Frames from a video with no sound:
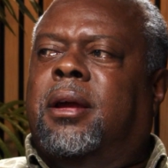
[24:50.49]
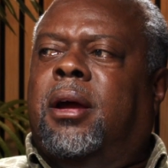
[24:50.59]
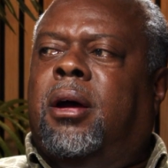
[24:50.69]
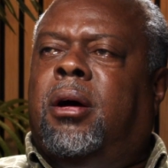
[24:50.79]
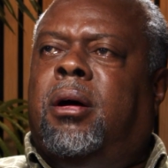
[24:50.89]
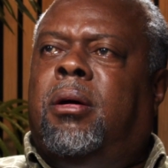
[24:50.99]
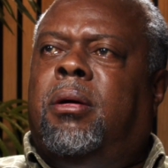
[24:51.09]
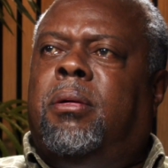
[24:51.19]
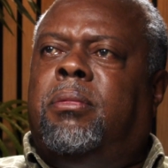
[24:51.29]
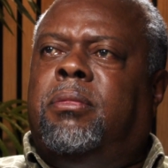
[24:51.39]

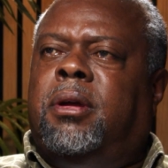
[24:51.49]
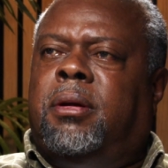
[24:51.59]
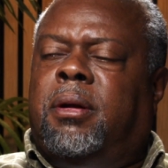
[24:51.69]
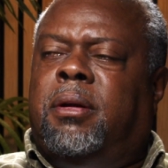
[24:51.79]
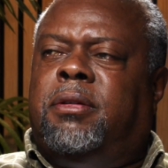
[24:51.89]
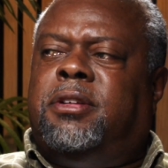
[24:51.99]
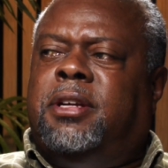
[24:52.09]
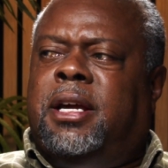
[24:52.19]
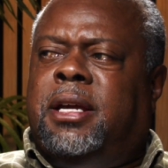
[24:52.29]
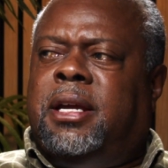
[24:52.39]
on the earth
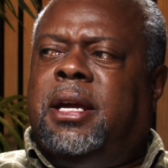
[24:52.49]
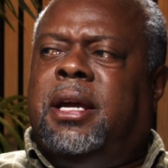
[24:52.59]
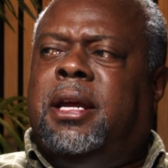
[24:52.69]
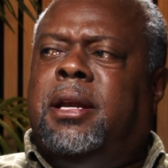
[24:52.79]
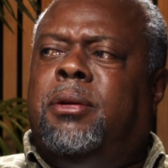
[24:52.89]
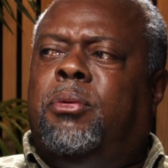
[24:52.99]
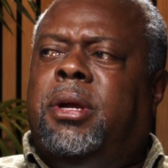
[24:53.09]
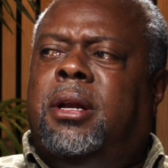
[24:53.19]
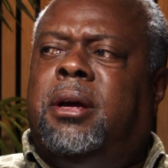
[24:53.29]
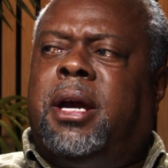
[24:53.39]
today. And
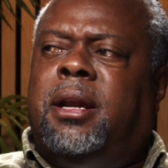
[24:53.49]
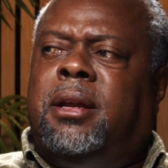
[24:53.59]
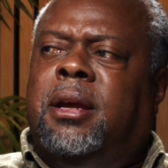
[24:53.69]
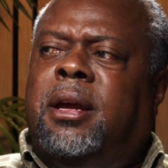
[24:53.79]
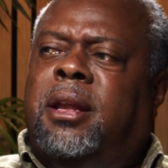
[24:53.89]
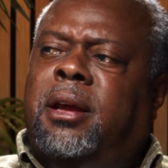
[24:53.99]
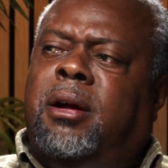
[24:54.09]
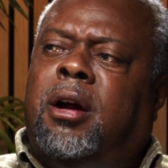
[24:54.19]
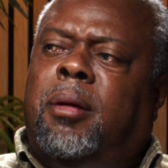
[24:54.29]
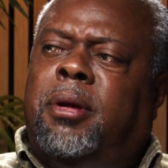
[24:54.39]
we look at the
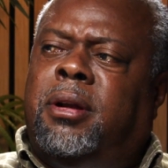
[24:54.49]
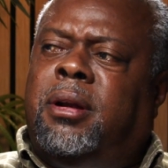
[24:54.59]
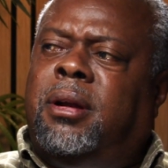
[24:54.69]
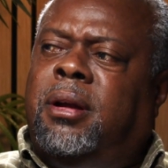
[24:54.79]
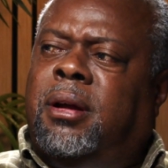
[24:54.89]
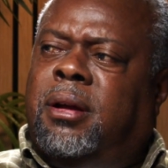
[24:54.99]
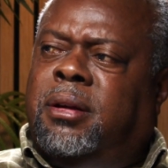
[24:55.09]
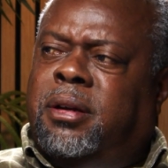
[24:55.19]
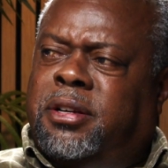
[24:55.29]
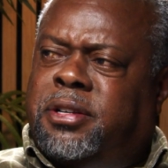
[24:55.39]
carbon
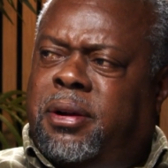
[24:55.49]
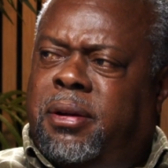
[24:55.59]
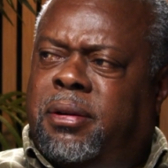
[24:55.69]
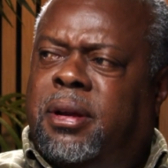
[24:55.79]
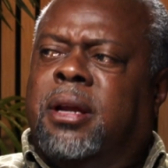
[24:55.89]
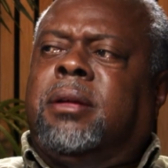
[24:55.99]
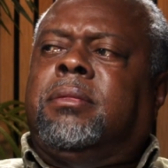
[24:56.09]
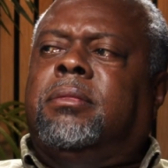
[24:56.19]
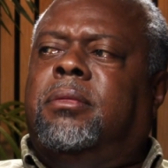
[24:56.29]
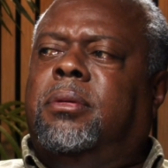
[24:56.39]
concern.
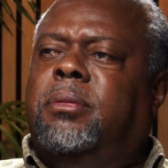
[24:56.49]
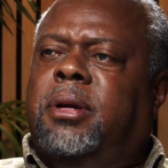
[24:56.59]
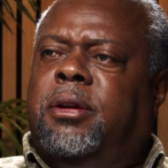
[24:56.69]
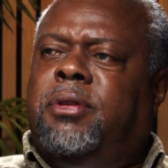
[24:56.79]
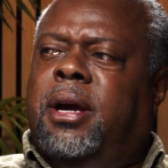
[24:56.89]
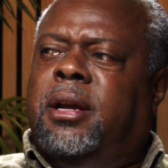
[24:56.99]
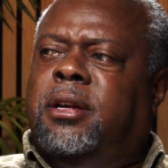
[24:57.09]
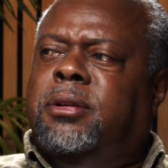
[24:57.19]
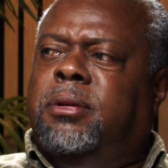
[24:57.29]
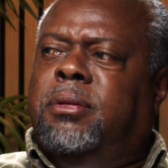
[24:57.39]
We
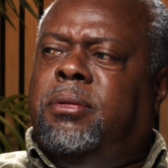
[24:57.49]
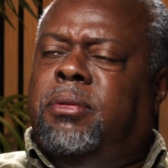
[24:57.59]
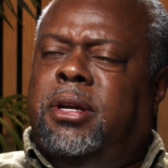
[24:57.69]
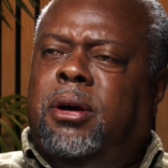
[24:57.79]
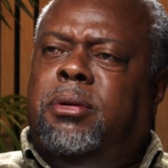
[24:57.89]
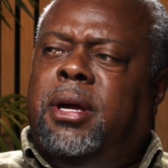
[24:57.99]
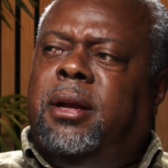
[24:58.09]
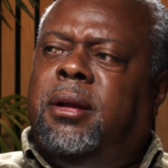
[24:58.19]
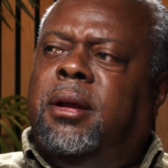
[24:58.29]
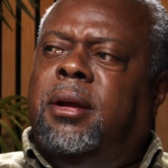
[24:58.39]
know
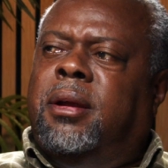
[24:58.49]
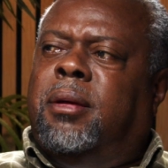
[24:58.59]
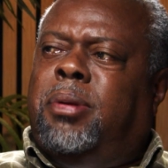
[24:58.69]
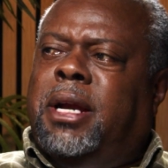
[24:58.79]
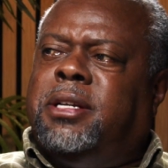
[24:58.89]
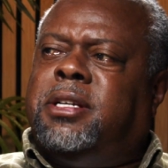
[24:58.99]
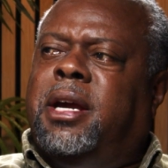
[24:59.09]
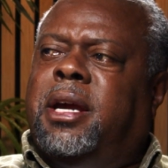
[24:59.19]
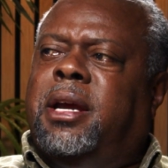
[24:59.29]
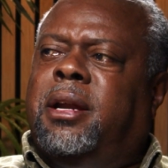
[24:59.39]
that plants
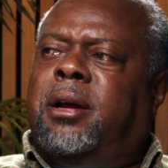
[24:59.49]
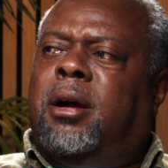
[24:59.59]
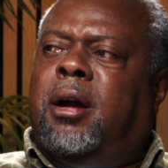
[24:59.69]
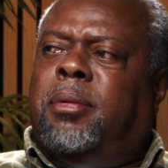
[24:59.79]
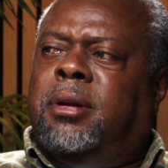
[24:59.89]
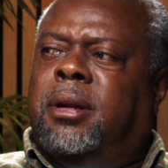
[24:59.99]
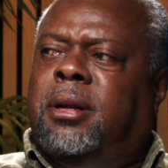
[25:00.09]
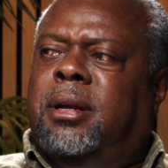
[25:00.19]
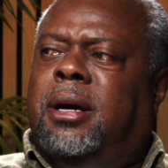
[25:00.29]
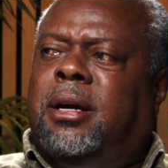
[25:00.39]
take in carbon
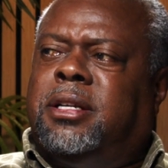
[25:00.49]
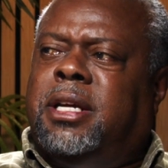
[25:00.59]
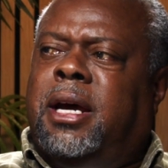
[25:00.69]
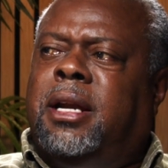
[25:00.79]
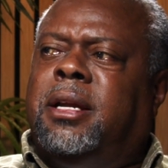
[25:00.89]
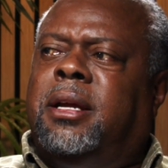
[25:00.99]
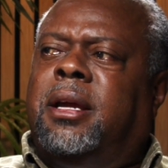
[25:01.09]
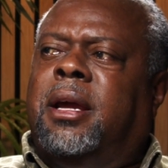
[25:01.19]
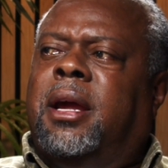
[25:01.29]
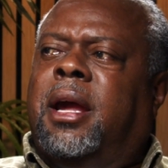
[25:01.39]
dioxide,
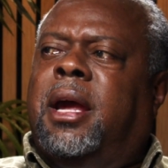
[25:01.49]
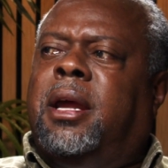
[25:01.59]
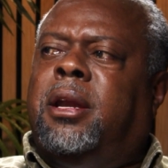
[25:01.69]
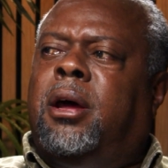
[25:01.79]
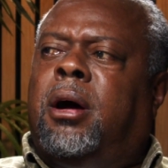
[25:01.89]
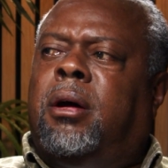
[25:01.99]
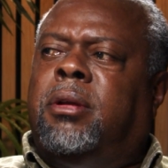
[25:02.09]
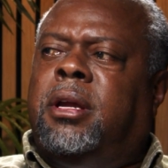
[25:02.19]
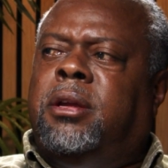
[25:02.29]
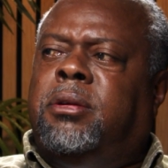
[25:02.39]
and
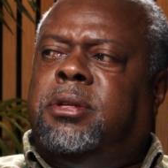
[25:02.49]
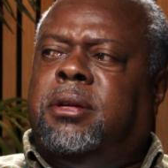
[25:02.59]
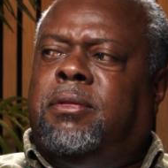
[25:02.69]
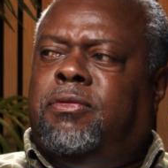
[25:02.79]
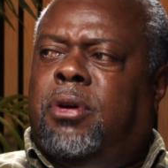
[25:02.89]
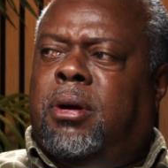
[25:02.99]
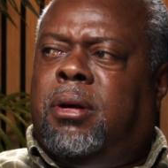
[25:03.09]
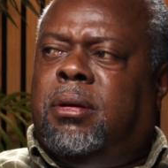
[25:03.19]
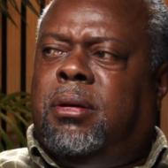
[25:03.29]
they use it for